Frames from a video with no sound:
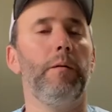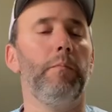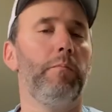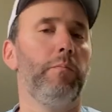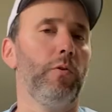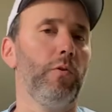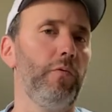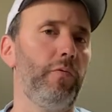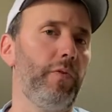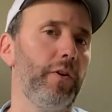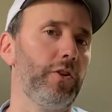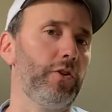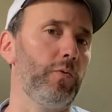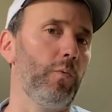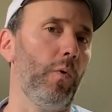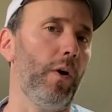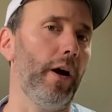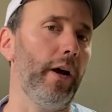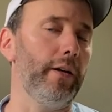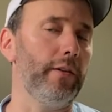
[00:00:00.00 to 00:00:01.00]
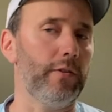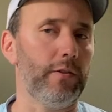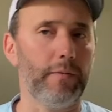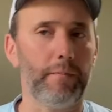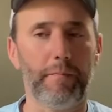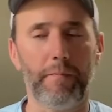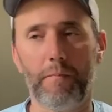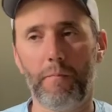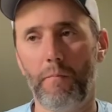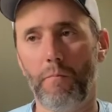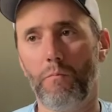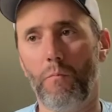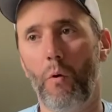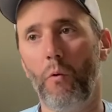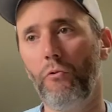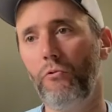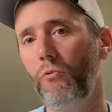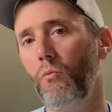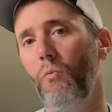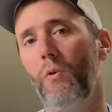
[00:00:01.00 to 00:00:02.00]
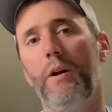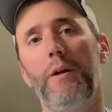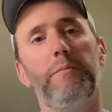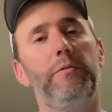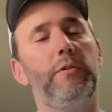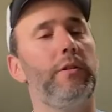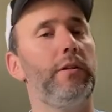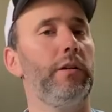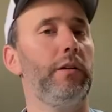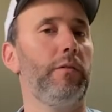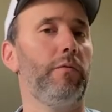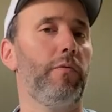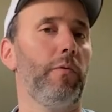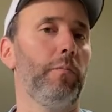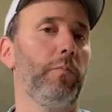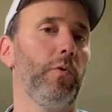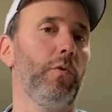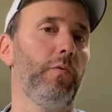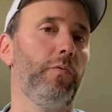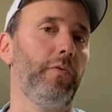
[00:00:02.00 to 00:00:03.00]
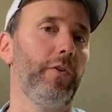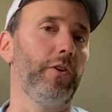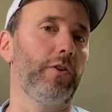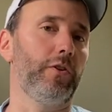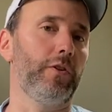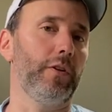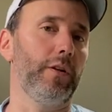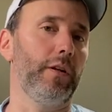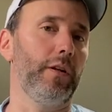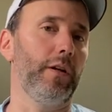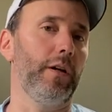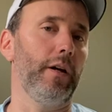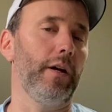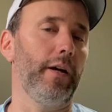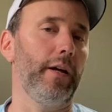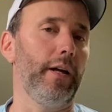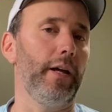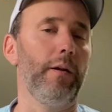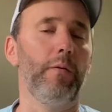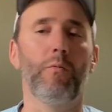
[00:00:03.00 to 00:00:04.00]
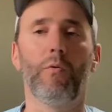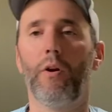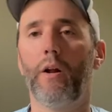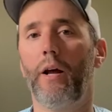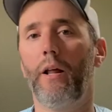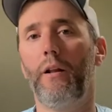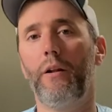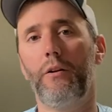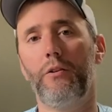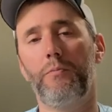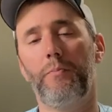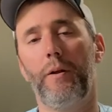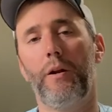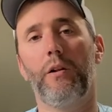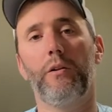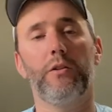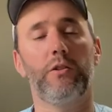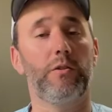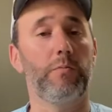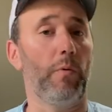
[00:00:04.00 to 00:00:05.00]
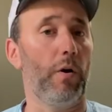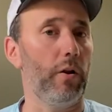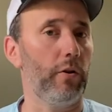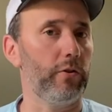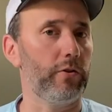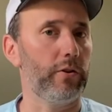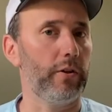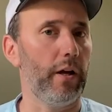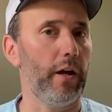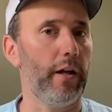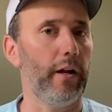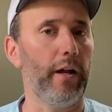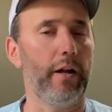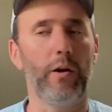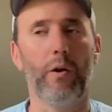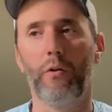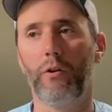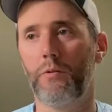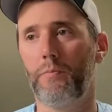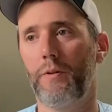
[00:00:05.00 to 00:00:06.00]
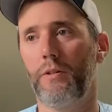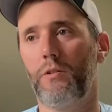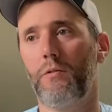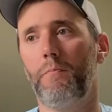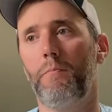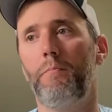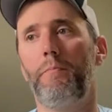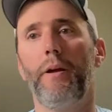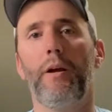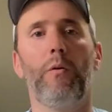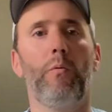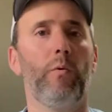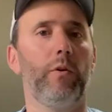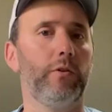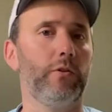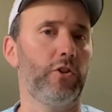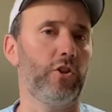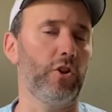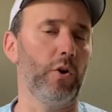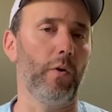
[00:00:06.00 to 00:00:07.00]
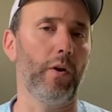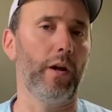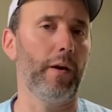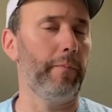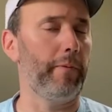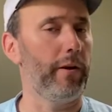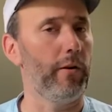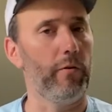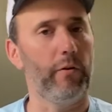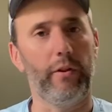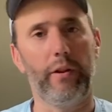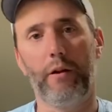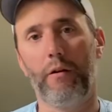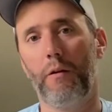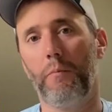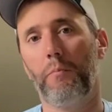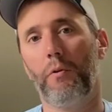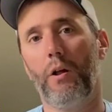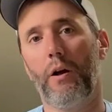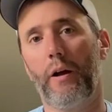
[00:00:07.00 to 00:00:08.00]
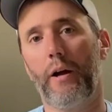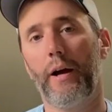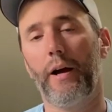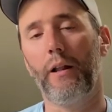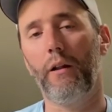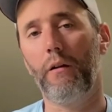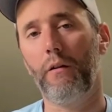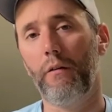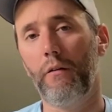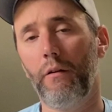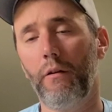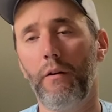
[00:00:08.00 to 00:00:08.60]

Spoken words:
Bluefish wise, most of what I'm seeing for bluefish in Rhode Island has been on the smaller side. I know there's been some big ones showing up here and there at Block Island,